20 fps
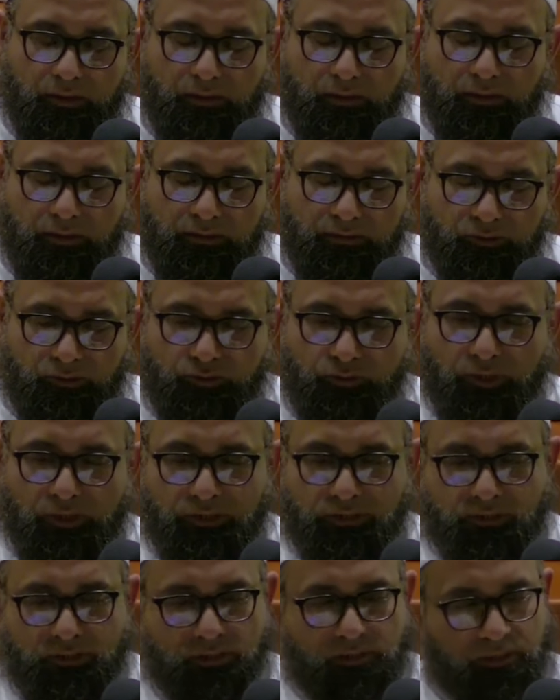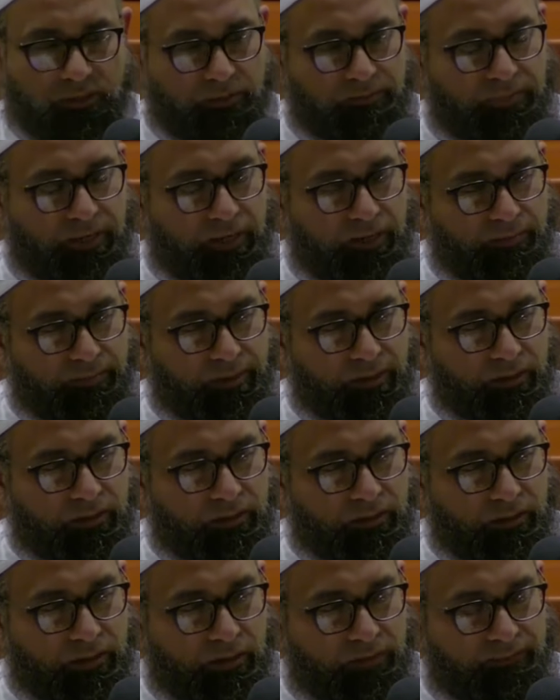instruction, command by
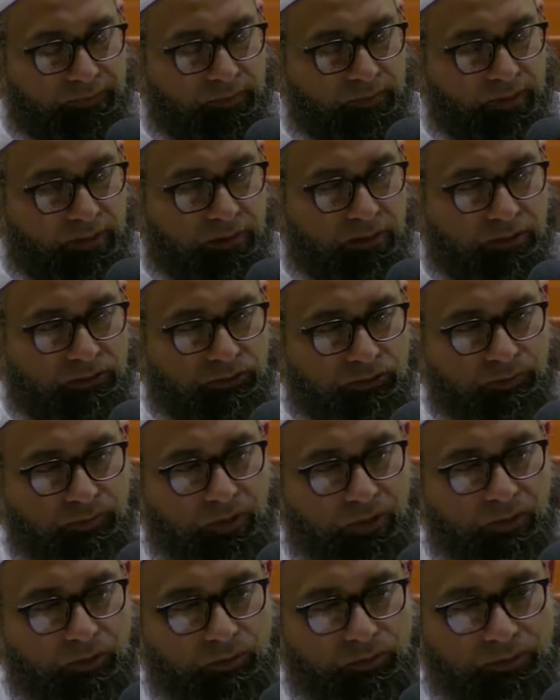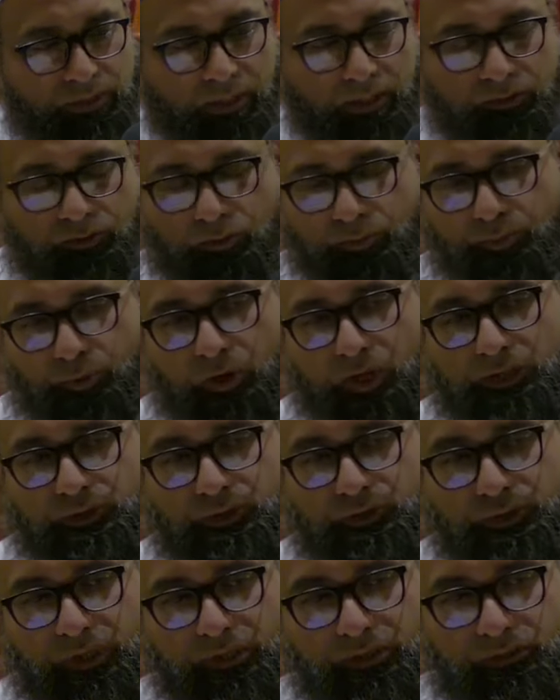from Allah subhanahu wa ta'ala to
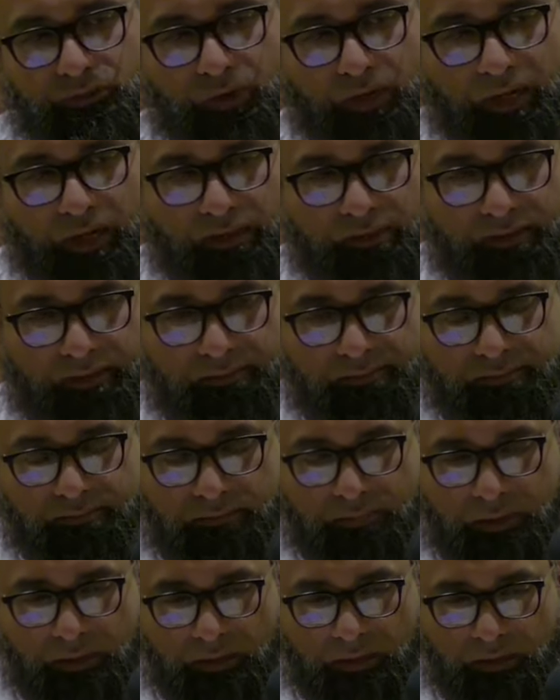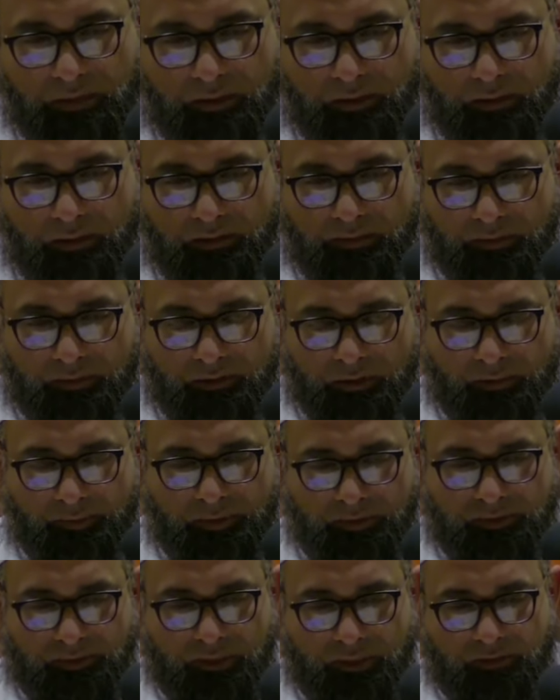prostrate to Adam, the
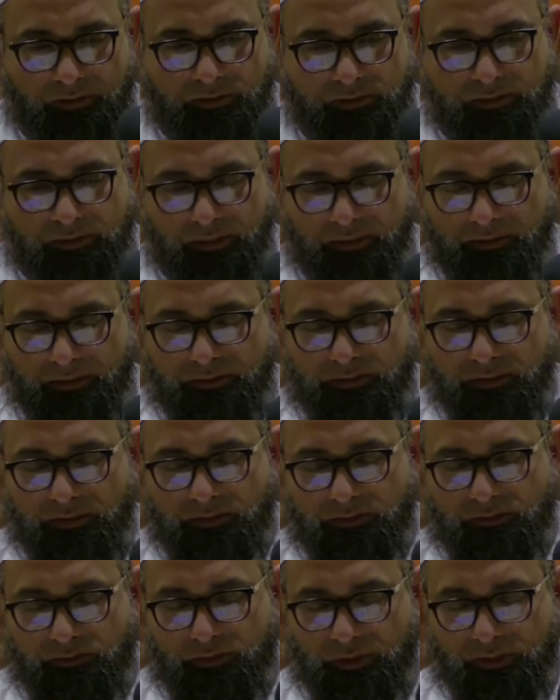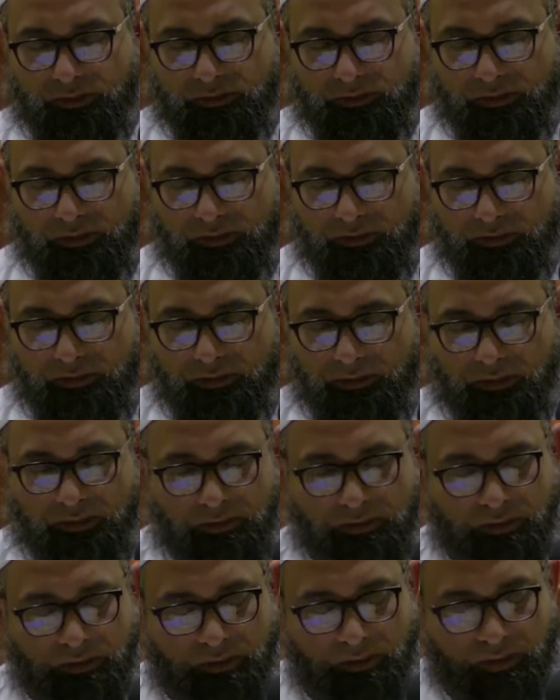commentators say this instruction,
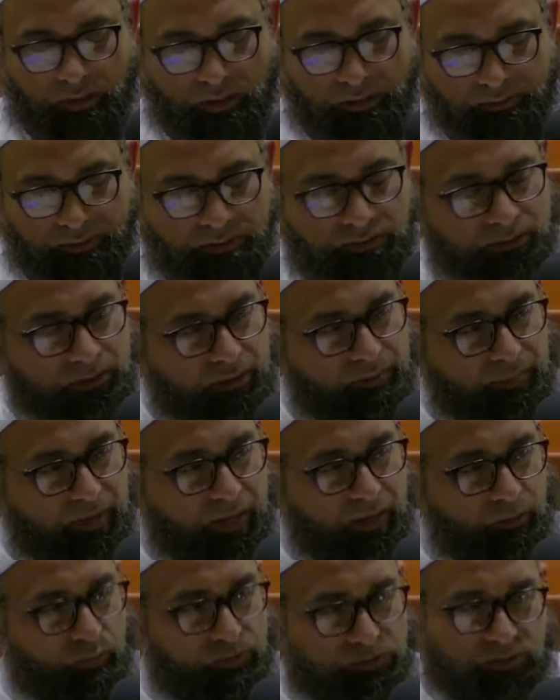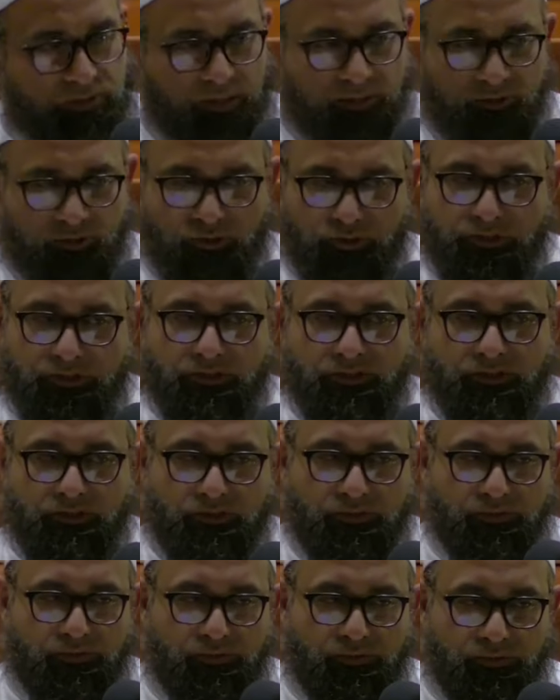this command was not just
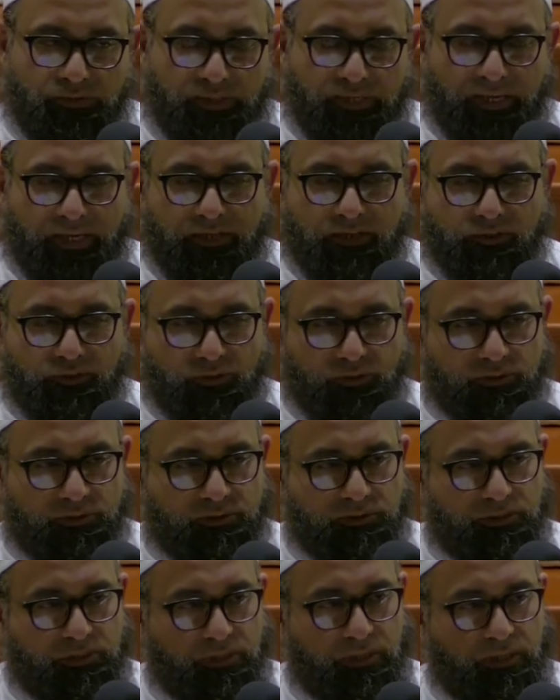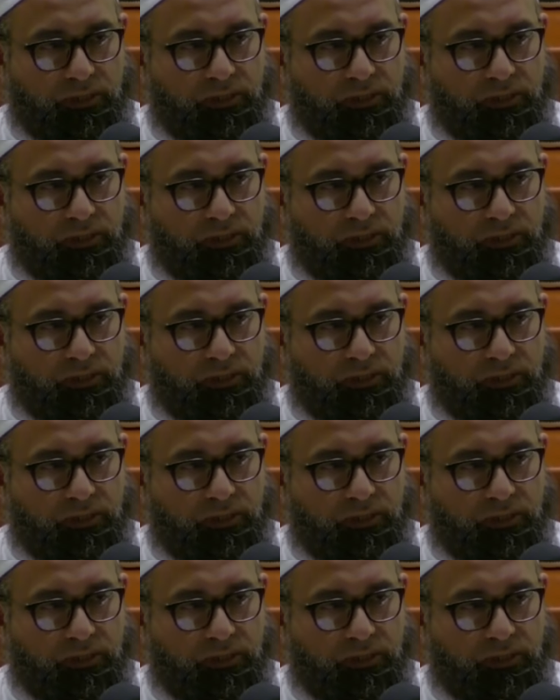to the angels.